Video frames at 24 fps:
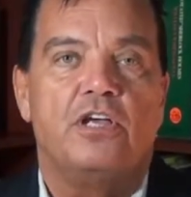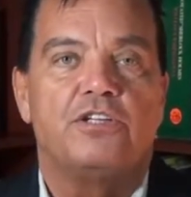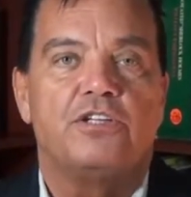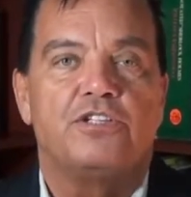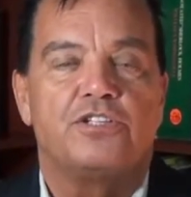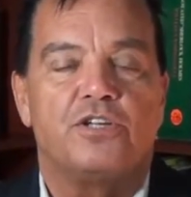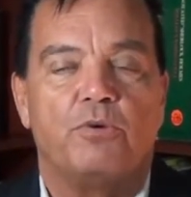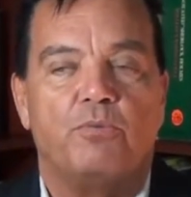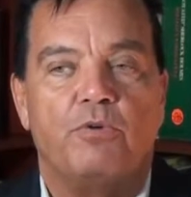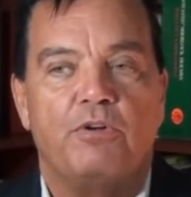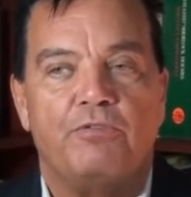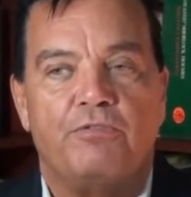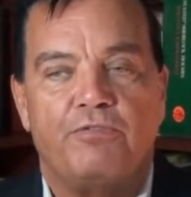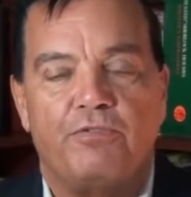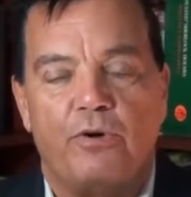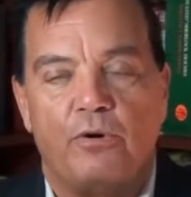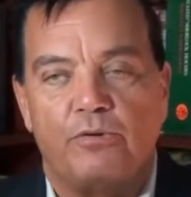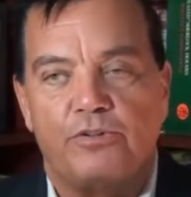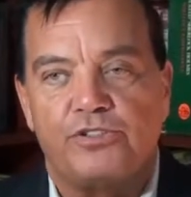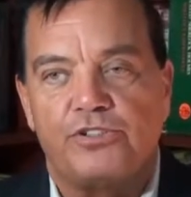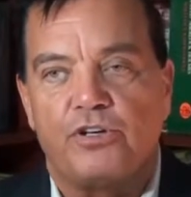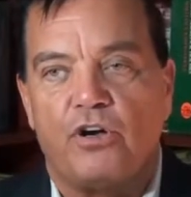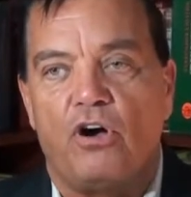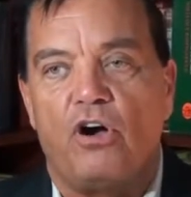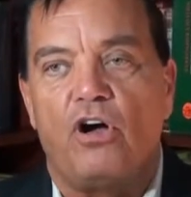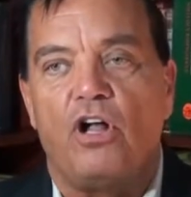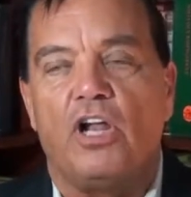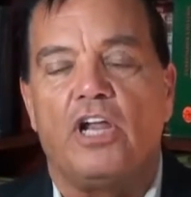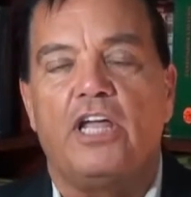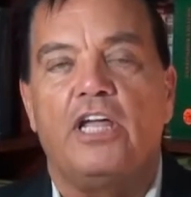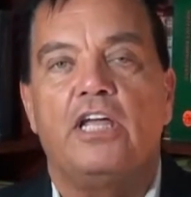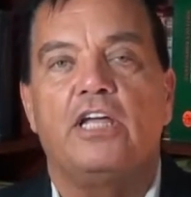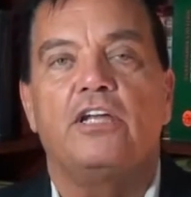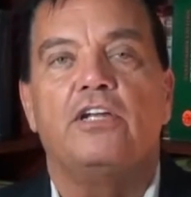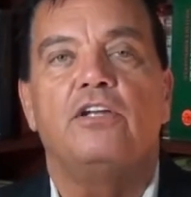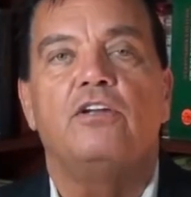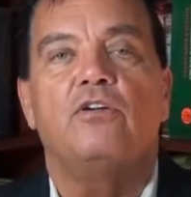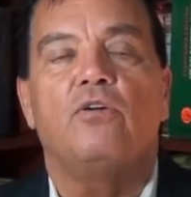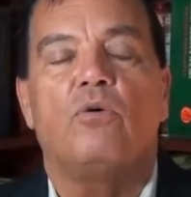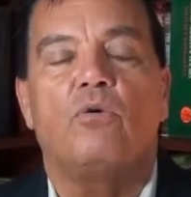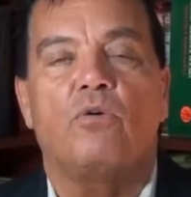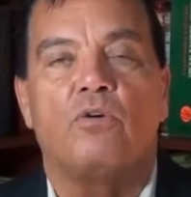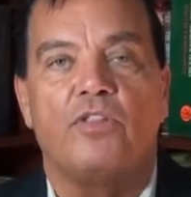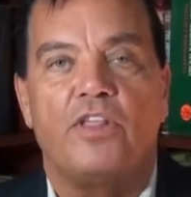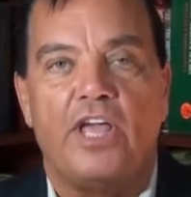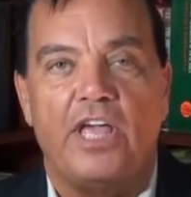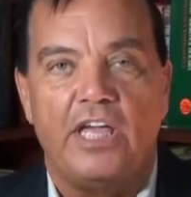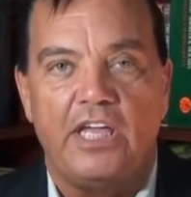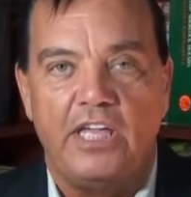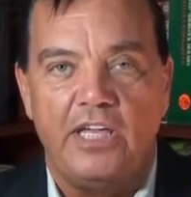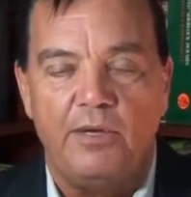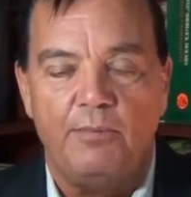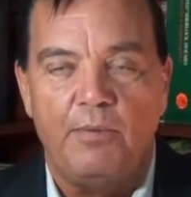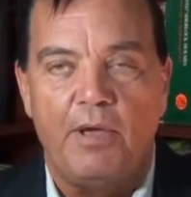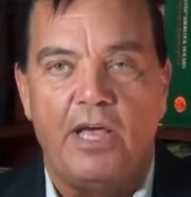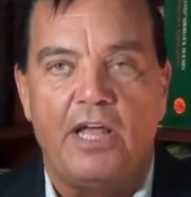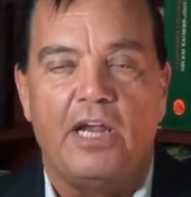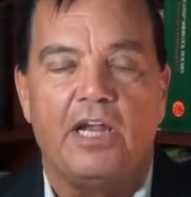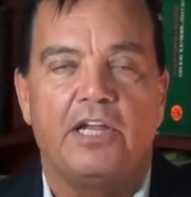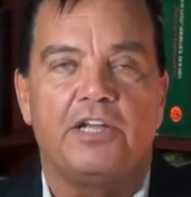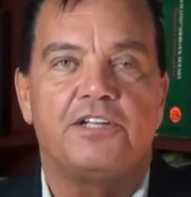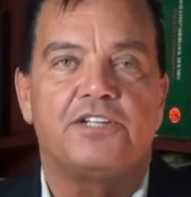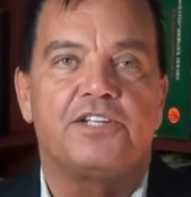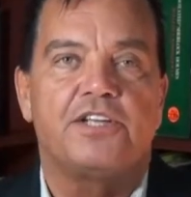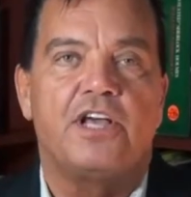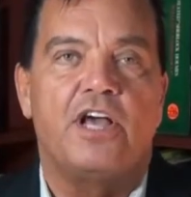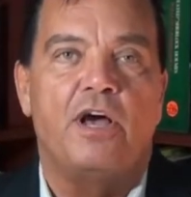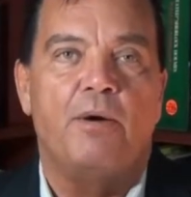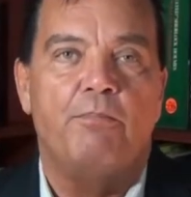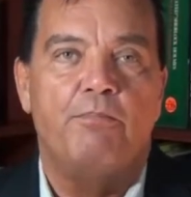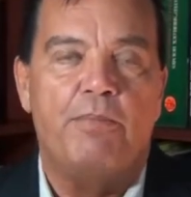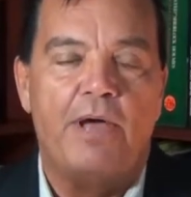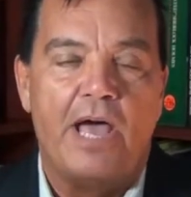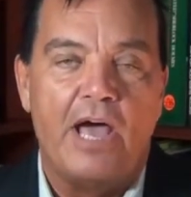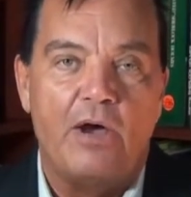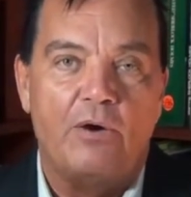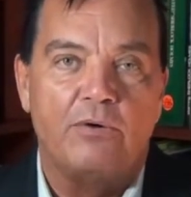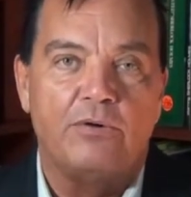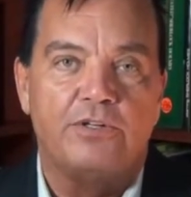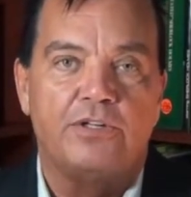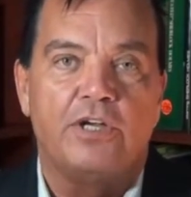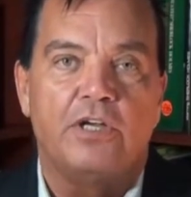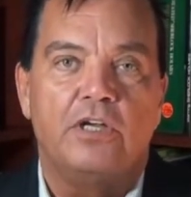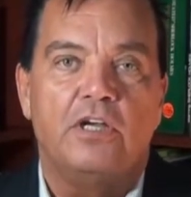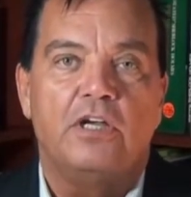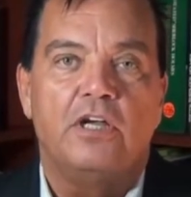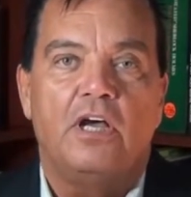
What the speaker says: So when folks call in or they email us about